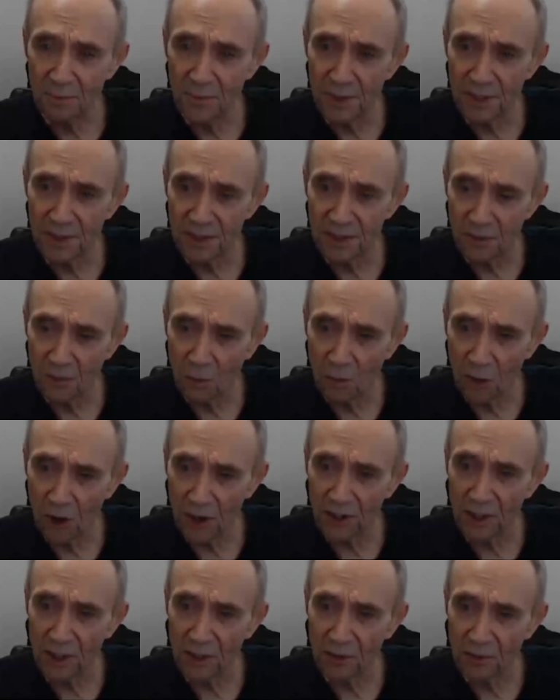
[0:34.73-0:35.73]
been
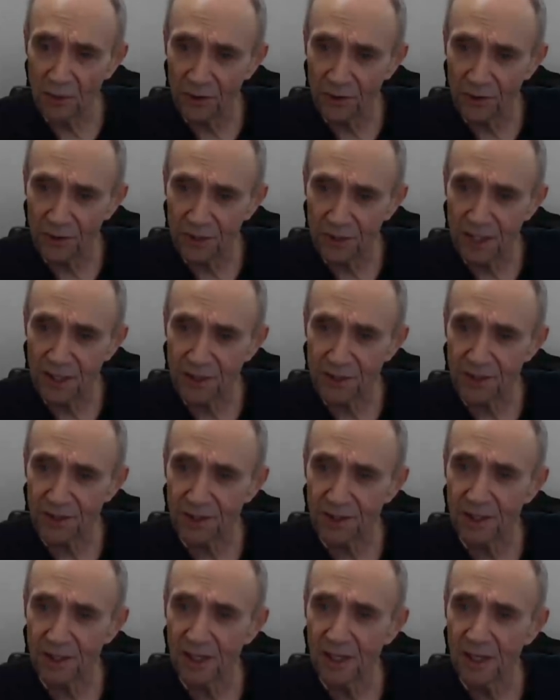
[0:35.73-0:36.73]
working with
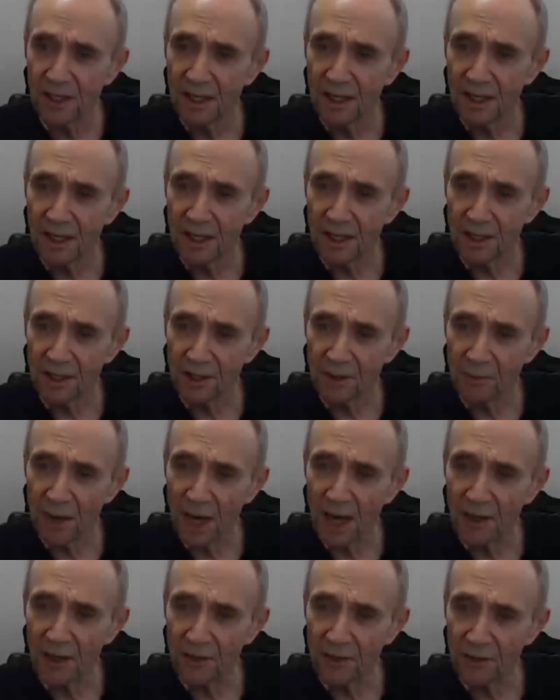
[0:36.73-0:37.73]
attention in the
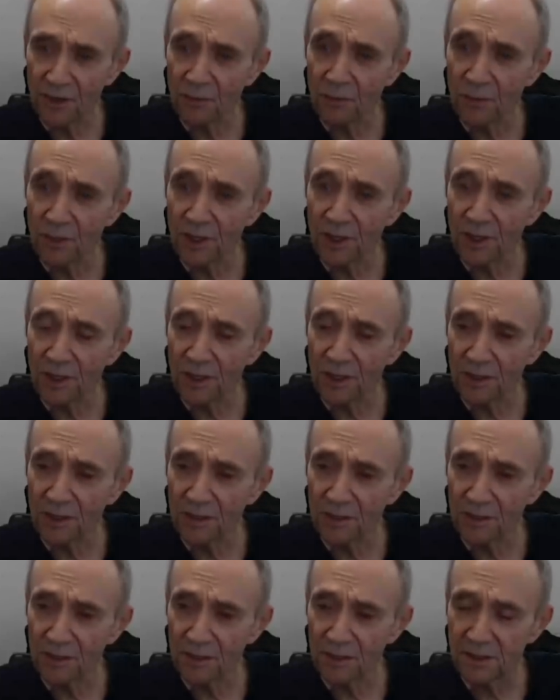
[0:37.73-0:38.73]
manner that we
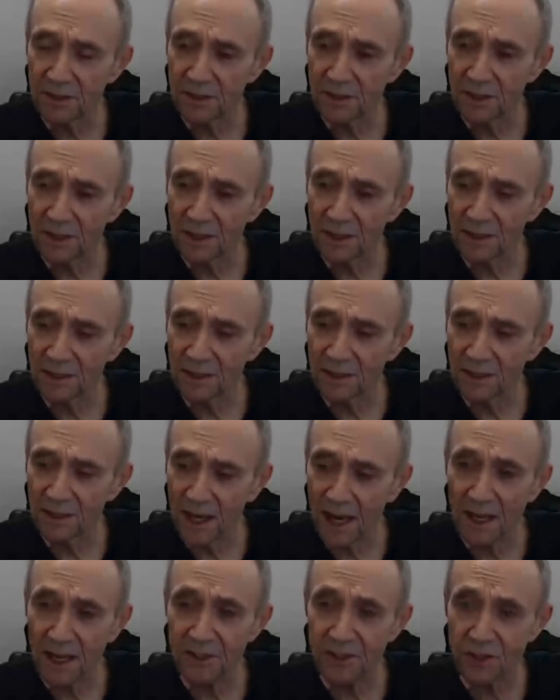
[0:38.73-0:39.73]

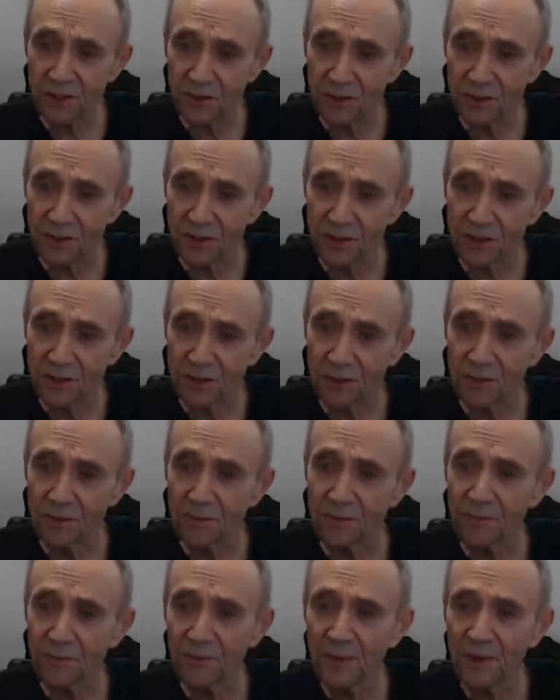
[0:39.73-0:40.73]
ask you to
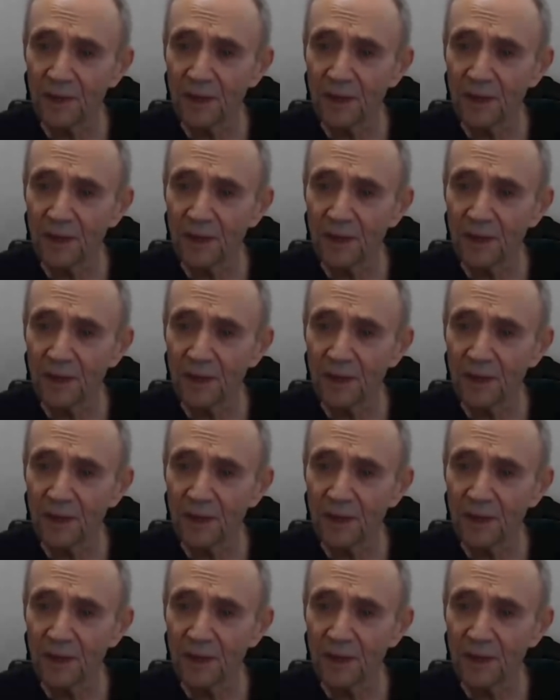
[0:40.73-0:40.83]
do,